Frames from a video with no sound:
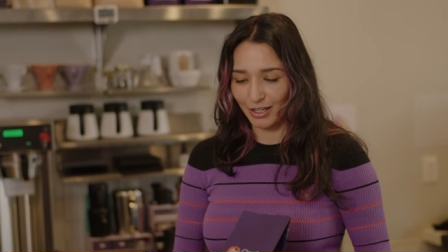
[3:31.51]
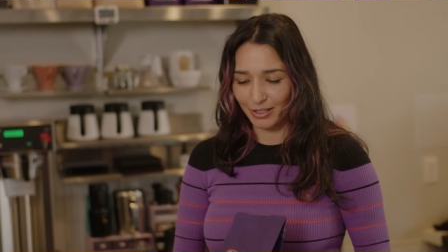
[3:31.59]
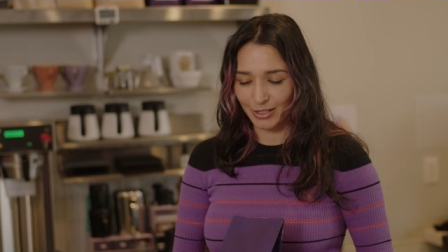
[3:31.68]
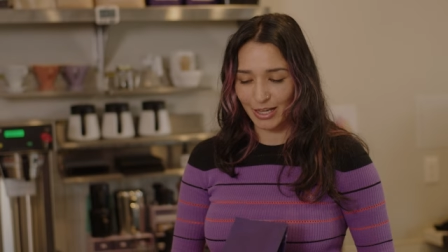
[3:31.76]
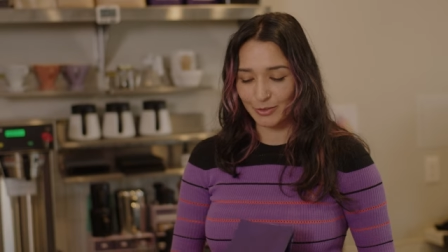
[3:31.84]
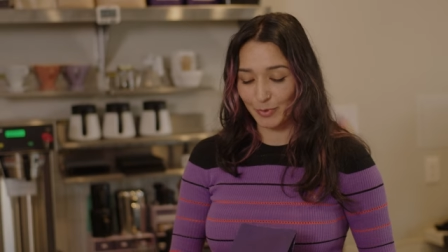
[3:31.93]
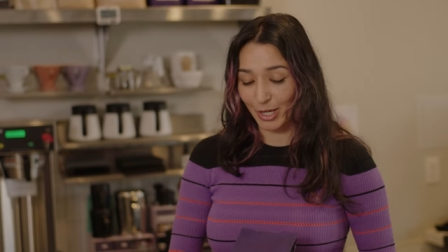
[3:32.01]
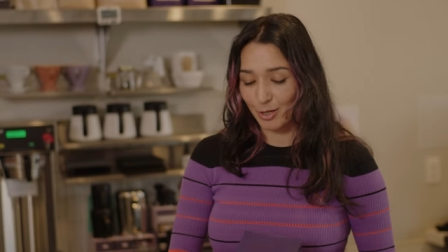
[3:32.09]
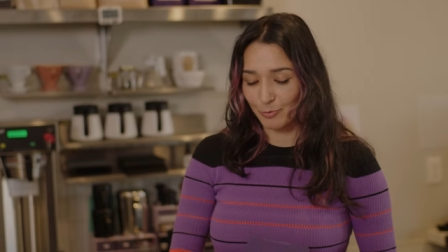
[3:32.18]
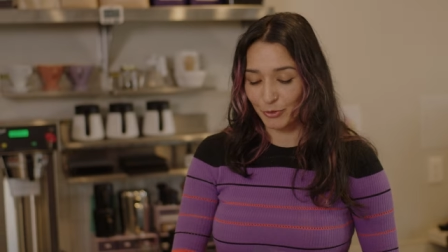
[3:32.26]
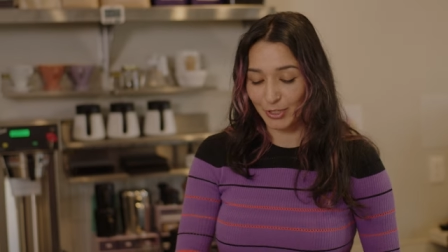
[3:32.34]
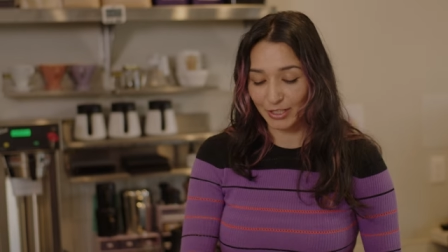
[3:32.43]
it has
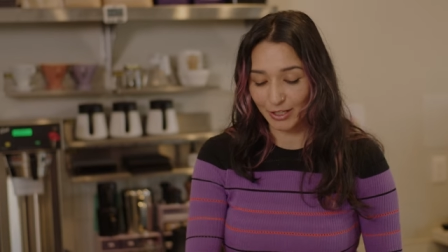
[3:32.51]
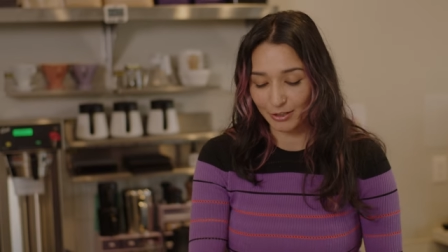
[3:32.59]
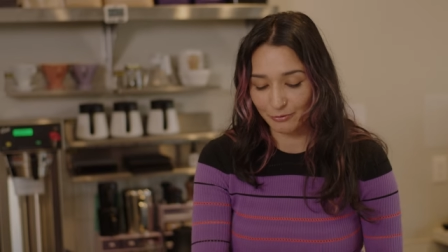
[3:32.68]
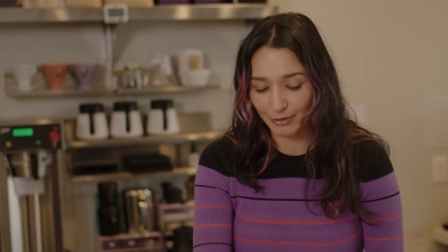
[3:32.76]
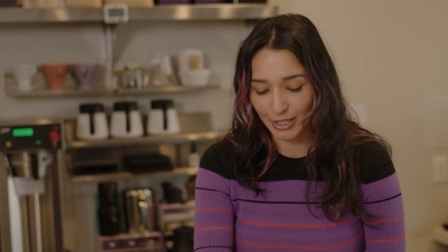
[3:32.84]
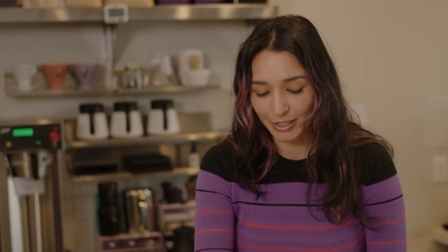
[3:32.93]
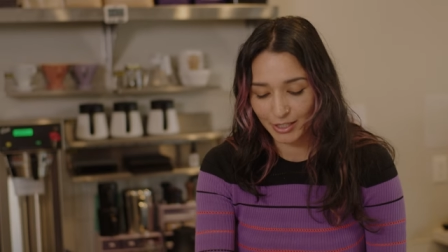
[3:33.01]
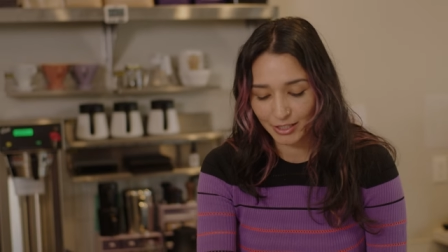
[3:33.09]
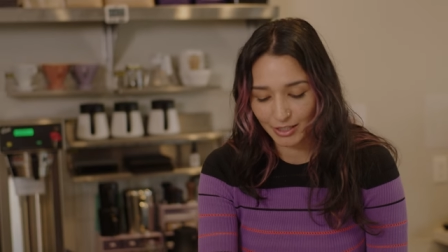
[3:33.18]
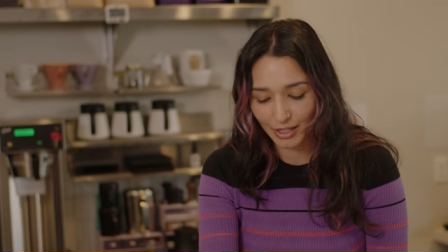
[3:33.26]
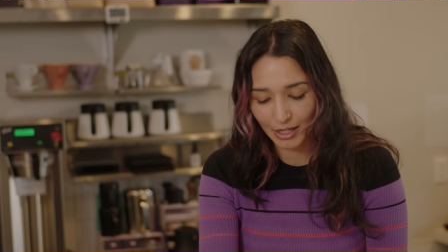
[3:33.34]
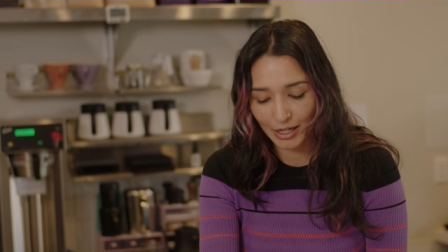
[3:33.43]
become a really good
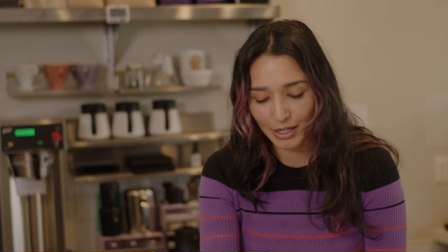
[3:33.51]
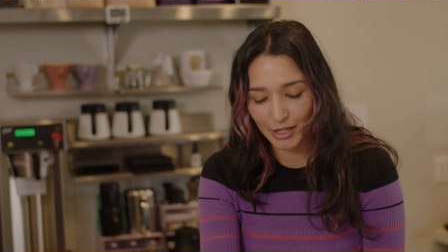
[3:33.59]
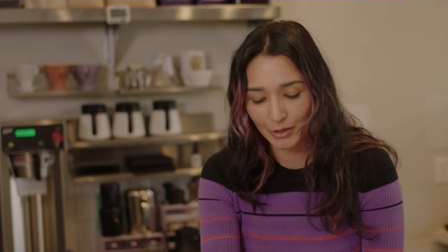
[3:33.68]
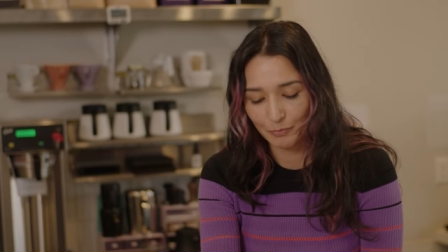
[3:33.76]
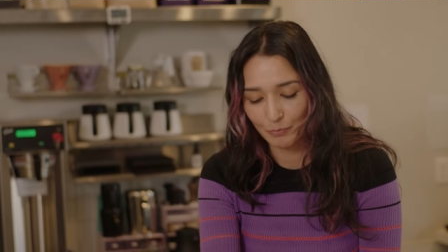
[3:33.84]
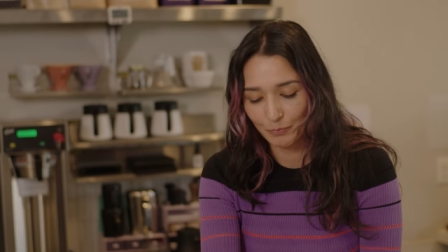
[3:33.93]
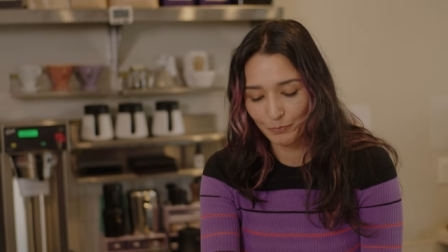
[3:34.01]
friend, um,